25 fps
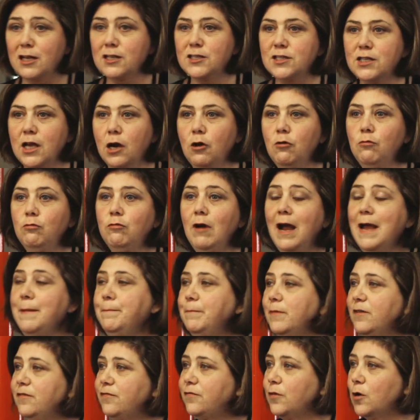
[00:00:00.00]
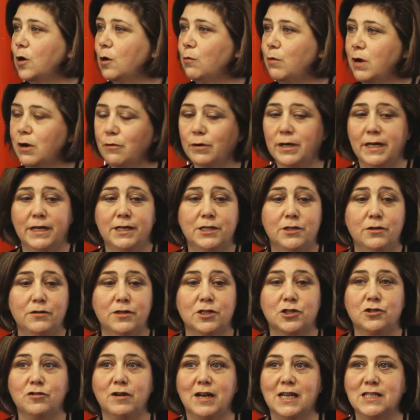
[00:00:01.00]
So right before we were going to do
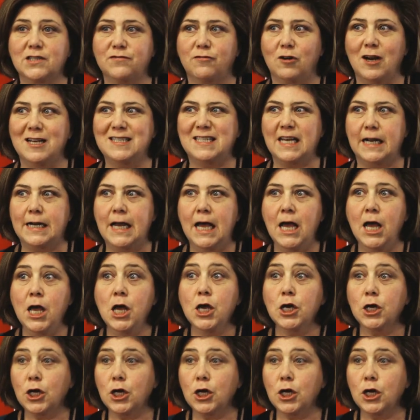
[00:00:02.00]
the transfer, I said,